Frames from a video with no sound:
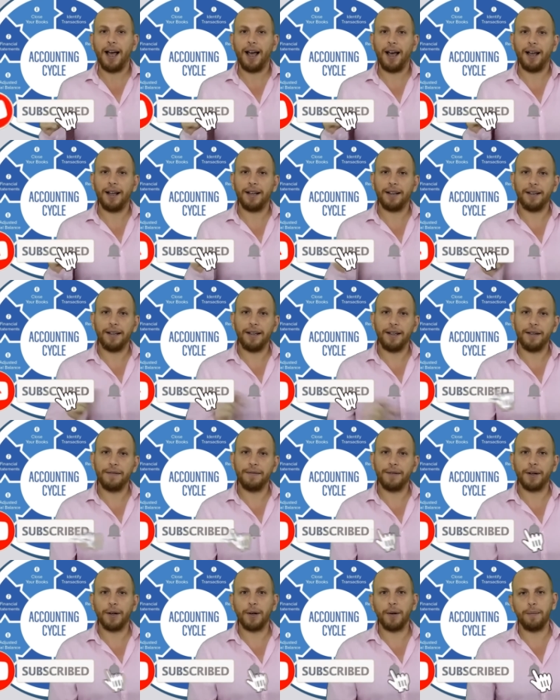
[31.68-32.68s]
and
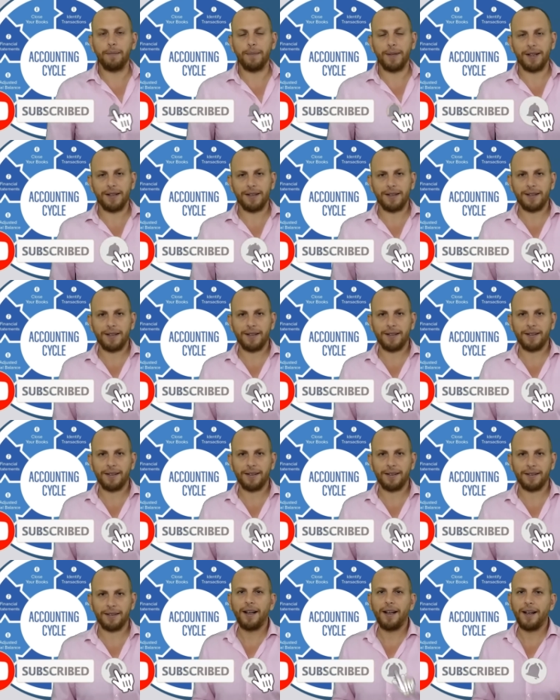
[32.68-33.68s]
leave a comment.
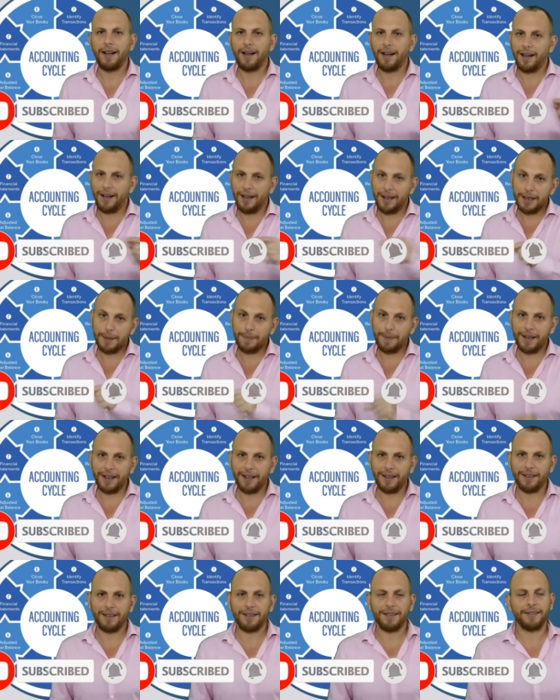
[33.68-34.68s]
Let's
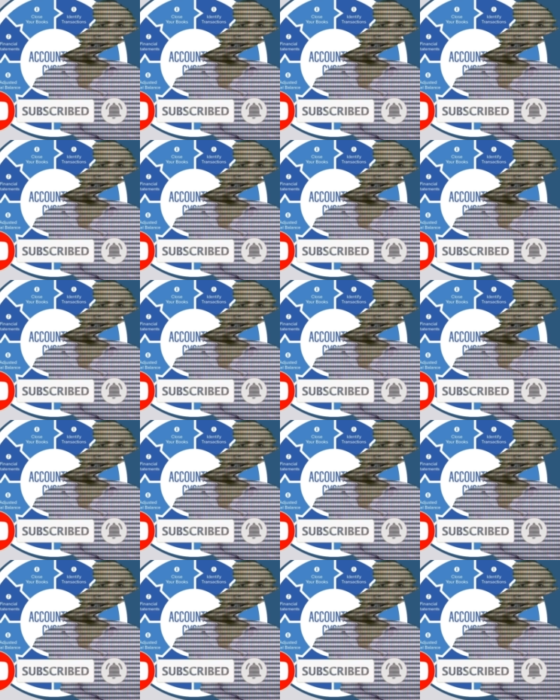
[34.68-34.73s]
begin.